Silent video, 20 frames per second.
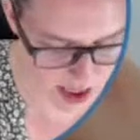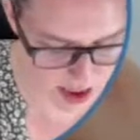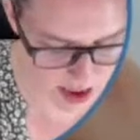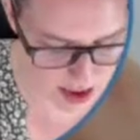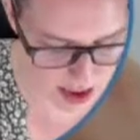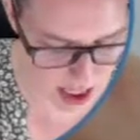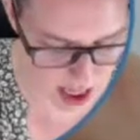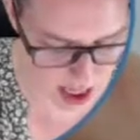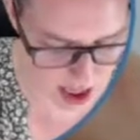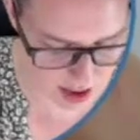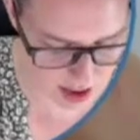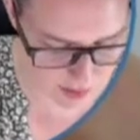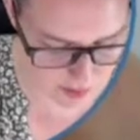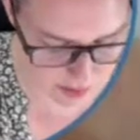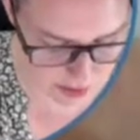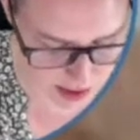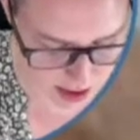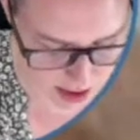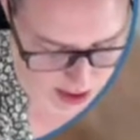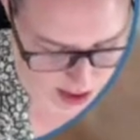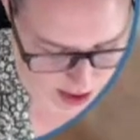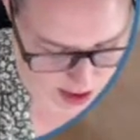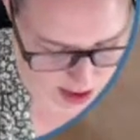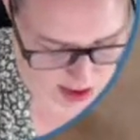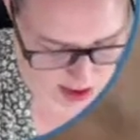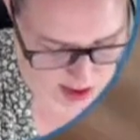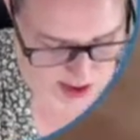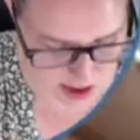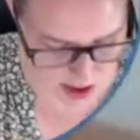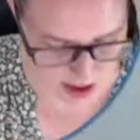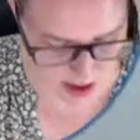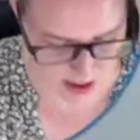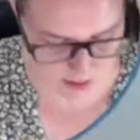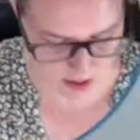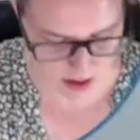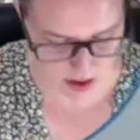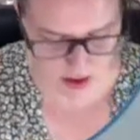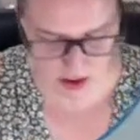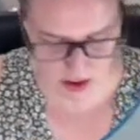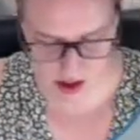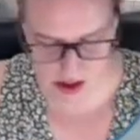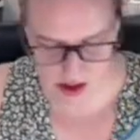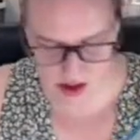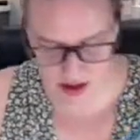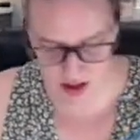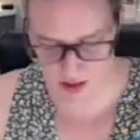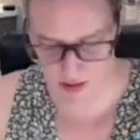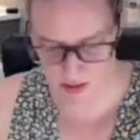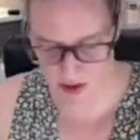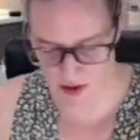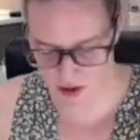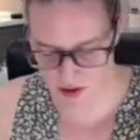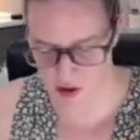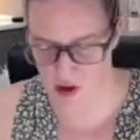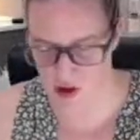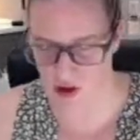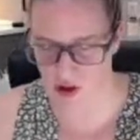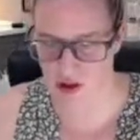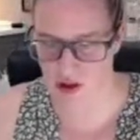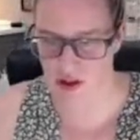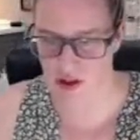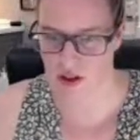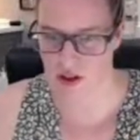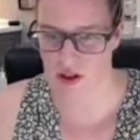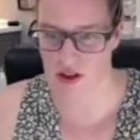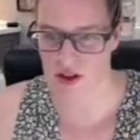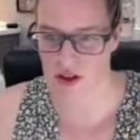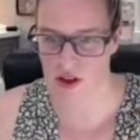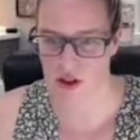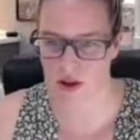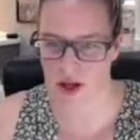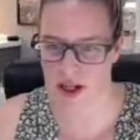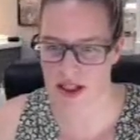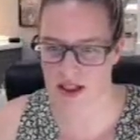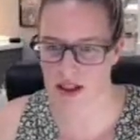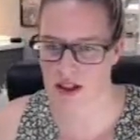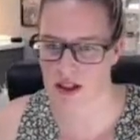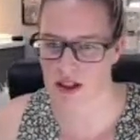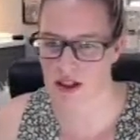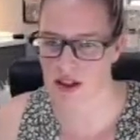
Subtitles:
Cat. Have you used them before? Who hasn't?